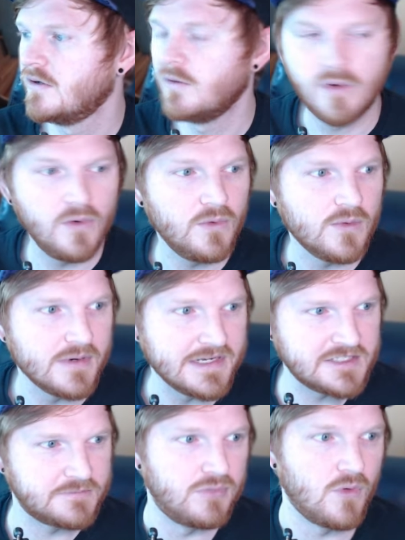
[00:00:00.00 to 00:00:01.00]
Whew,
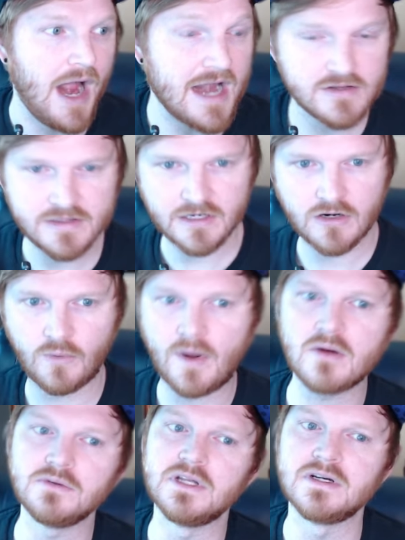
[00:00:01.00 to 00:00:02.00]
he's brighter than a
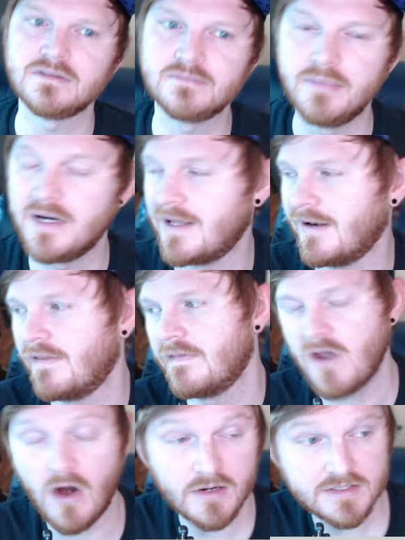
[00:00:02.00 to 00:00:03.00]
Crayola, but the
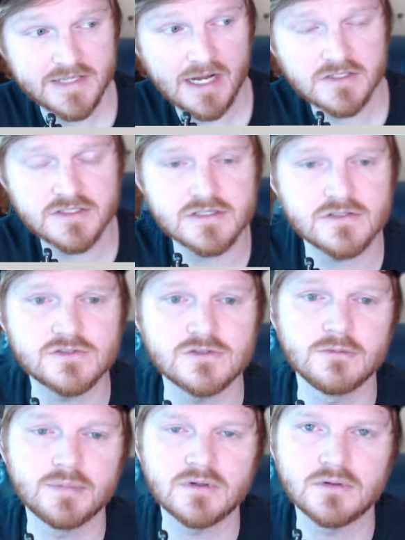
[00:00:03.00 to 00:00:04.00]
art is actually
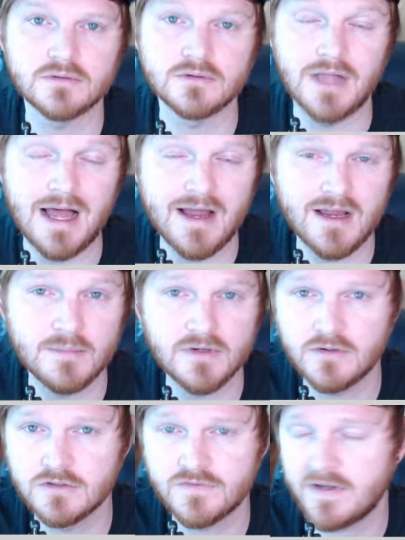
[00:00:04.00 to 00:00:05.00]
super cool. I'm a
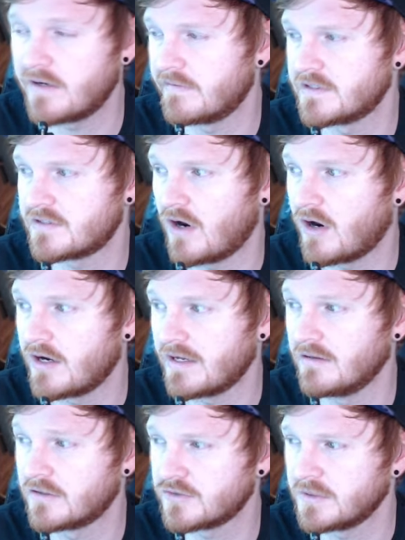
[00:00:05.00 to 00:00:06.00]
huge fan of this art. It
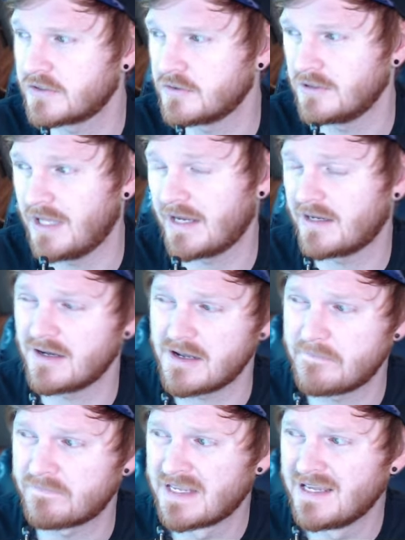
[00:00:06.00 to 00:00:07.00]
looks really cool. Like, I
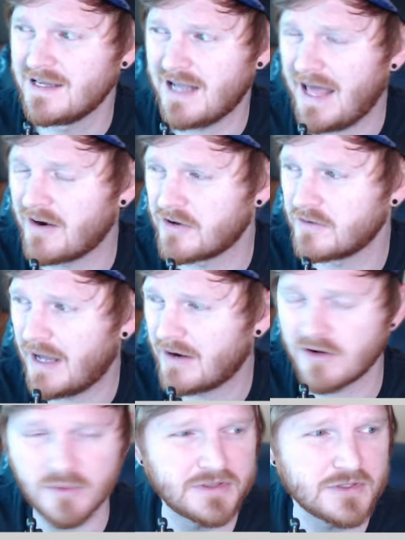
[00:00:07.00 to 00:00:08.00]
don't
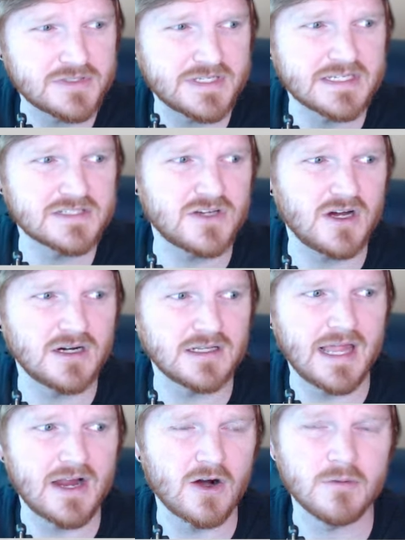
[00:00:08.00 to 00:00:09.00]
know what those things are,
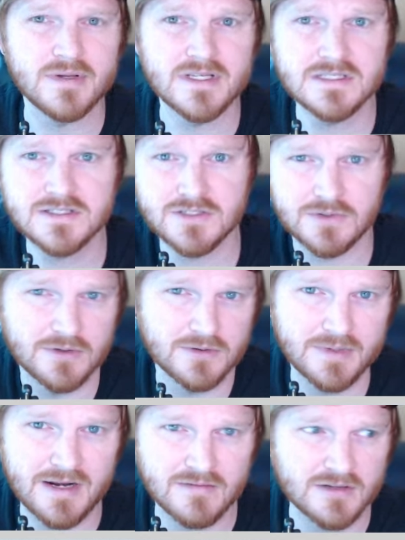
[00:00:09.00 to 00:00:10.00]
like art pins or
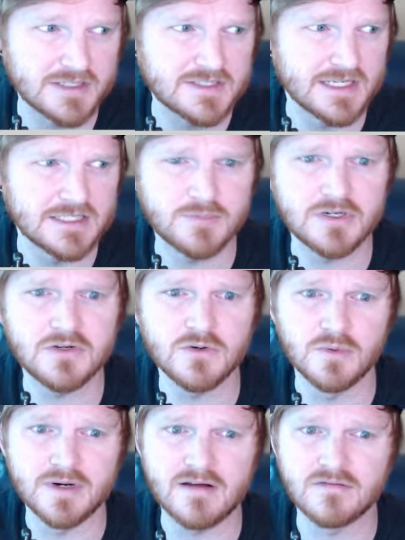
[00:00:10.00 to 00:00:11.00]
whatever. It's pretty cool,
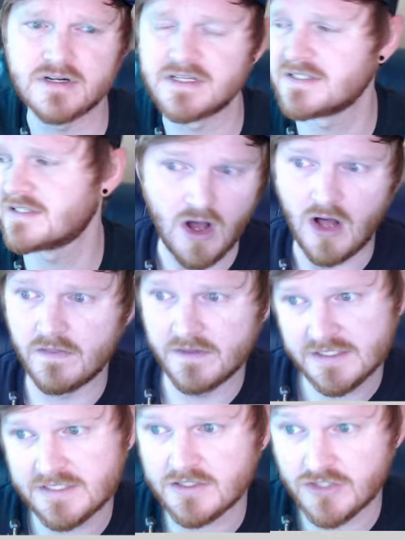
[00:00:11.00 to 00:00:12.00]
whatever it is. On
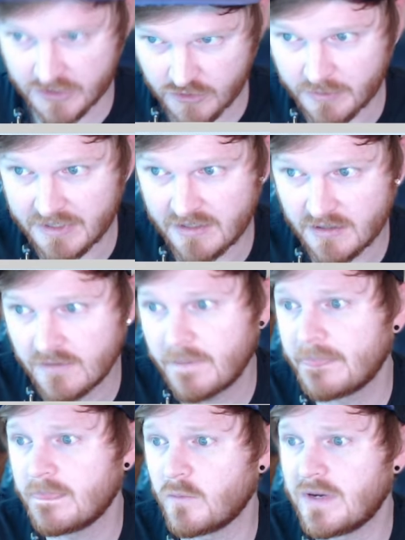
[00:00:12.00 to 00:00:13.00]
this
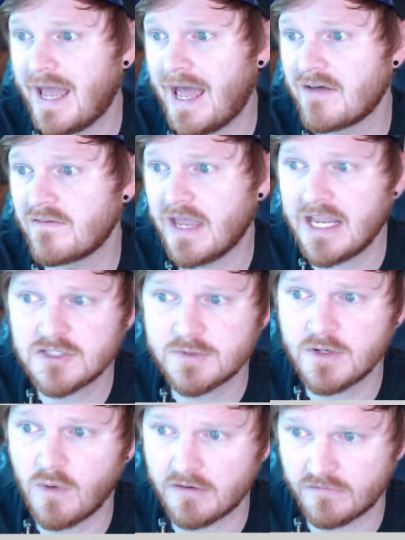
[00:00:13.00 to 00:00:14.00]
gentleman, we have HP
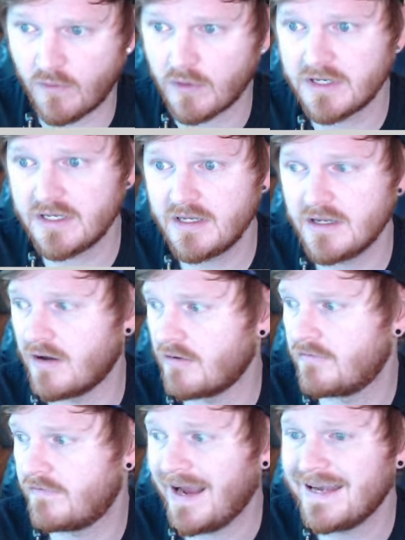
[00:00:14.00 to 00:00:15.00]
140,
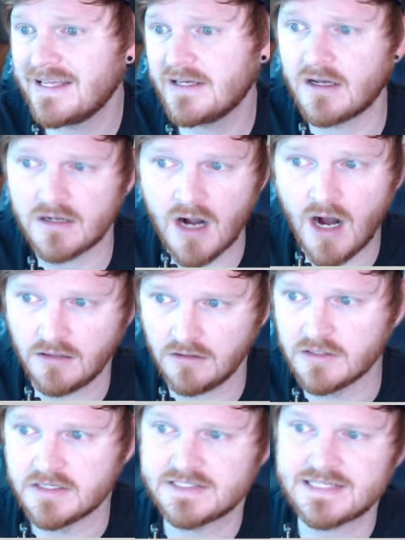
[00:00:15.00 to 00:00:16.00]
fighting
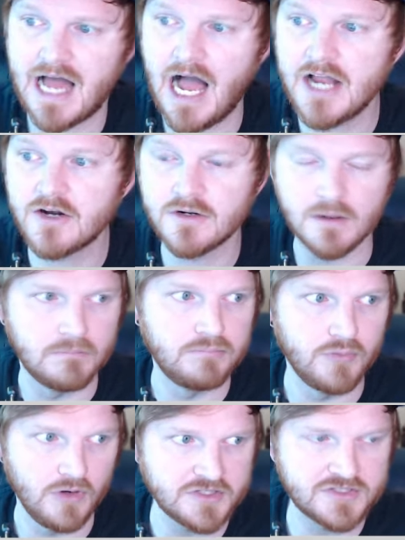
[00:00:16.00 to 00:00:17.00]
colorless, Iron
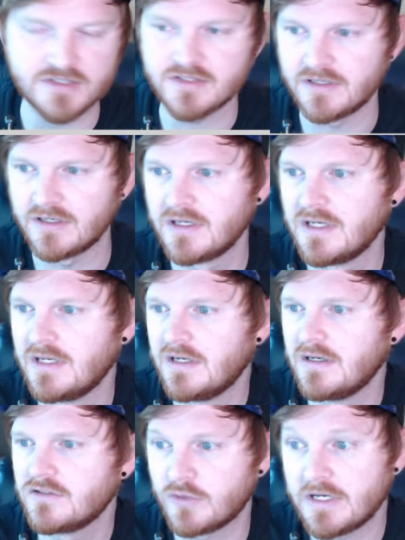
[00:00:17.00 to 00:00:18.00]
Buster,
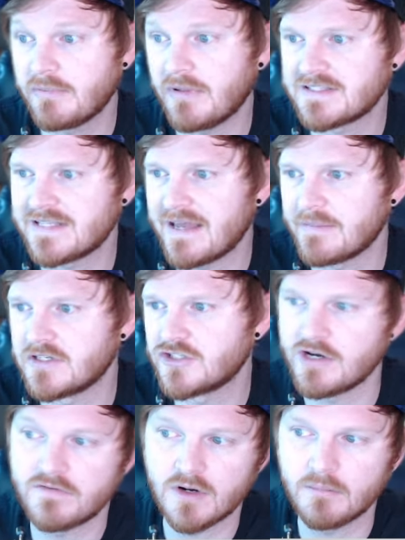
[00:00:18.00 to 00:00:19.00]
20 plus damage.
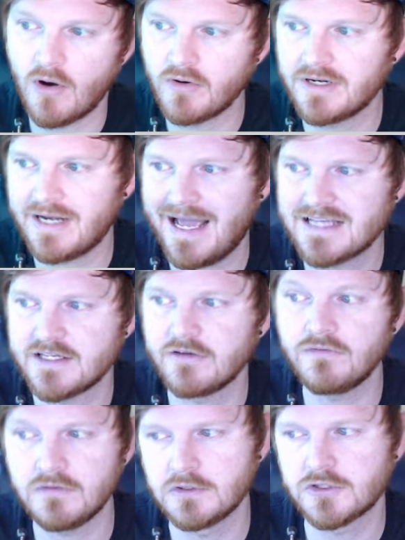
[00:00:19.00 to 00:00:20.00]
If your opponent has a
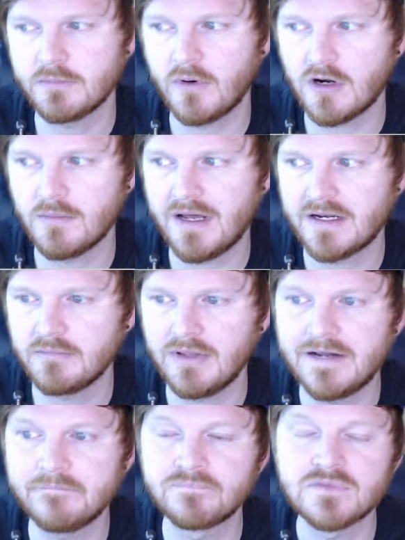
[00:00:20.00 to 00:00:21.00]
future Pokemon in
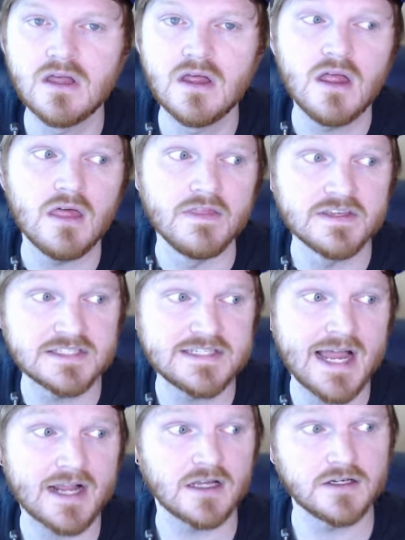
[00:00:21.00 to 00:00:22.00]
play, this
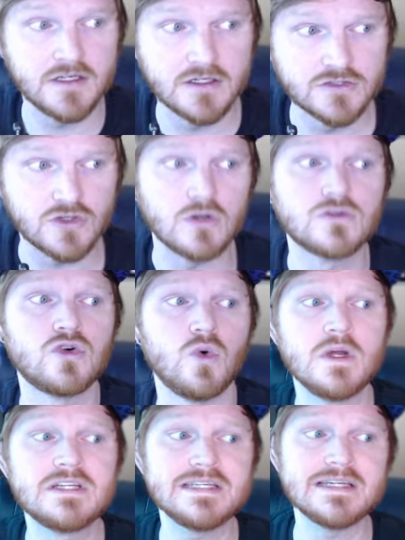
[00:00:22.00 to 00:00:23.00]
attack does
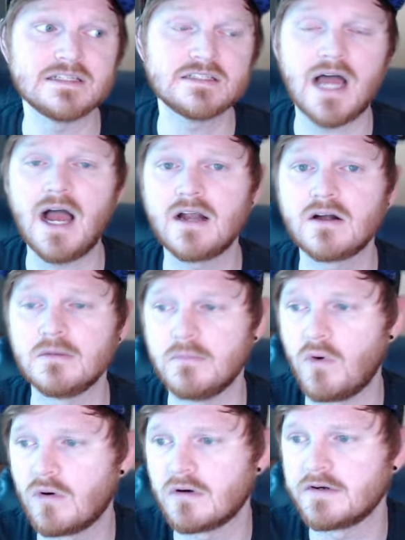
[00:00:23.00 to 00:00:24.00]
20 entire
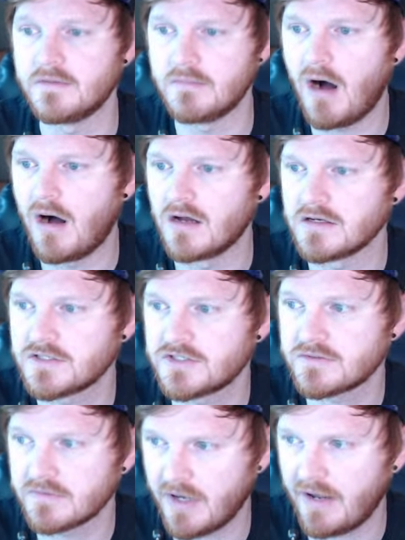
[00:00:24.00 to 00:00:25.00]
more damage.
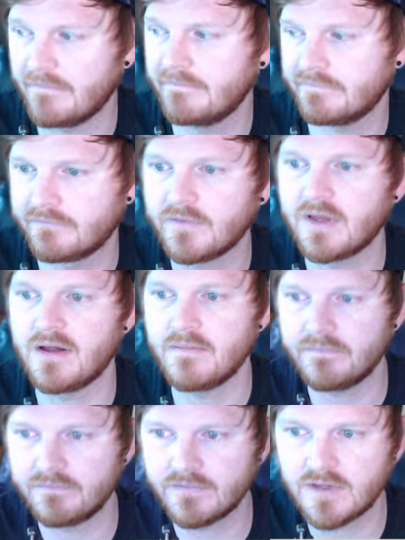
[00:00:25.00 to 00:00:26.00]

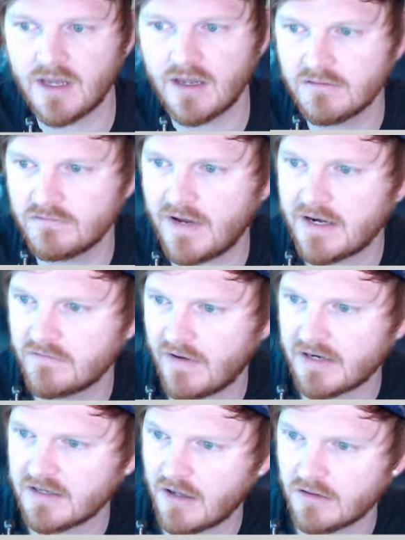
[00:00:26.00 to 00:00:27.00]
Okay.
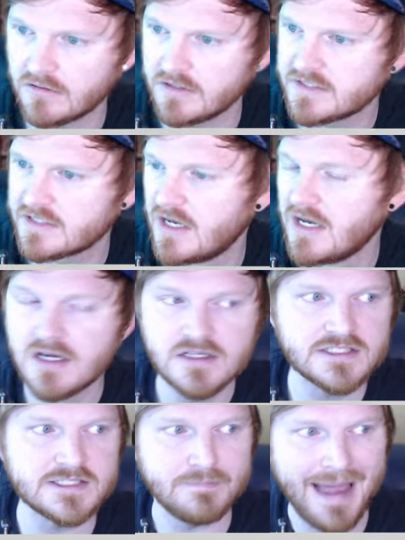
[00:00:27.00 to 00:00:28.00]
Fighting colorless,
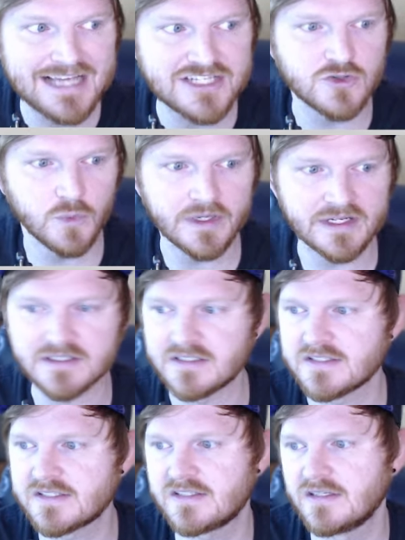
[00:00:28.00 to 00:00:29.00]
Smashing
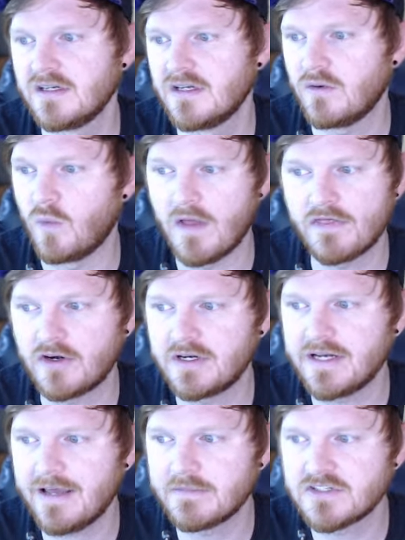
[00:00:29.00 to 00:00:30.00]
Wings. 130
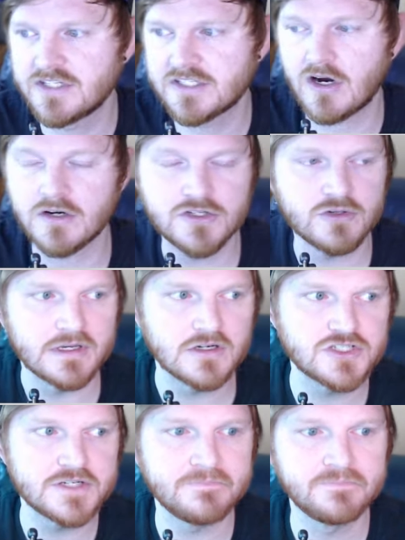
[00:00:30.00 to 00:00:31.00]
damage, discard 2
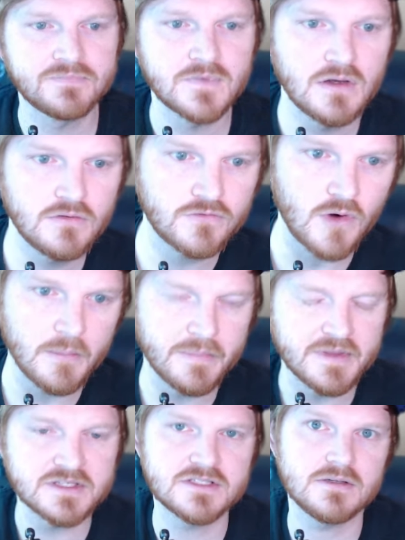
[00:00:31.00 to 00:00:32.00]
energy from
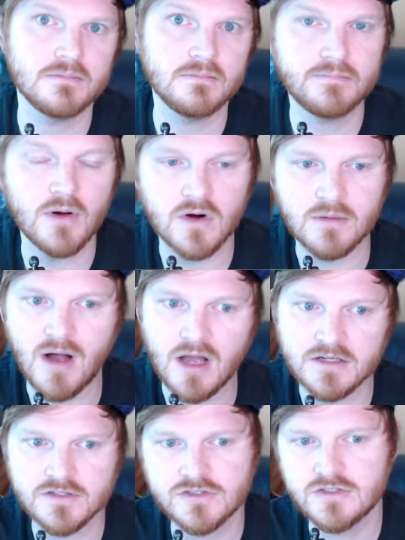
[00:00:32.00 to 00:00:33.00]
this
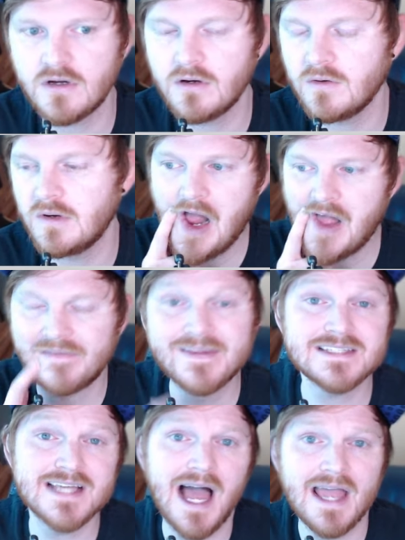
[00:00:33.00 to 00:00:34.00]
Pokemon. So this
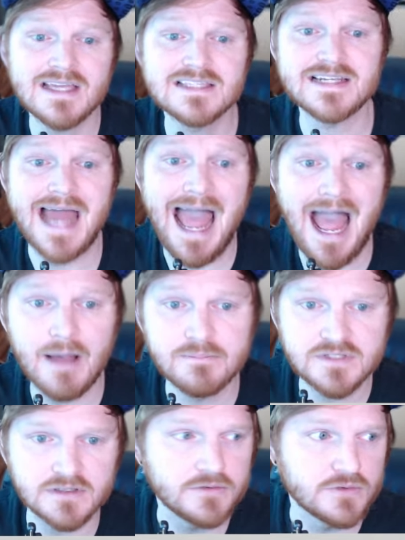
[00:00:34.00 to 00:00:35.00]
guy is an
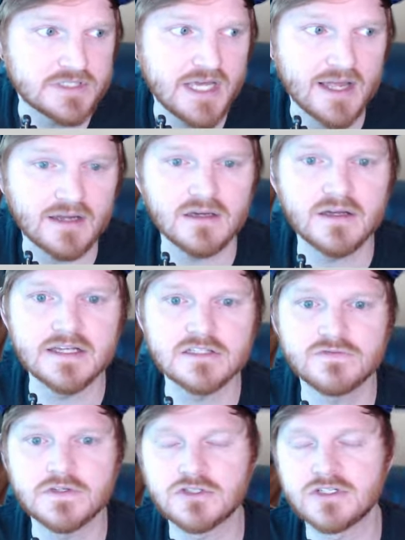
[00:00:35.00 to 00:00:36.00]
absolute tech against
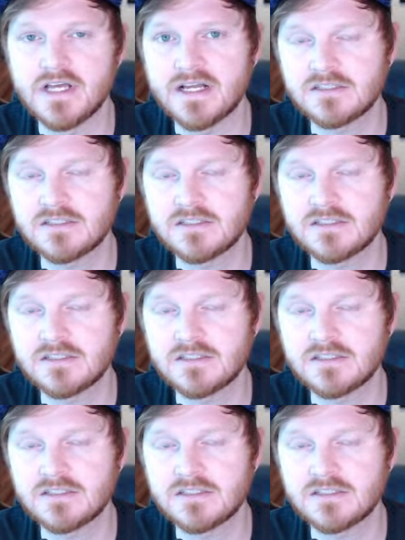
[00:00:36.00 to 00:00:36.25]
future decks,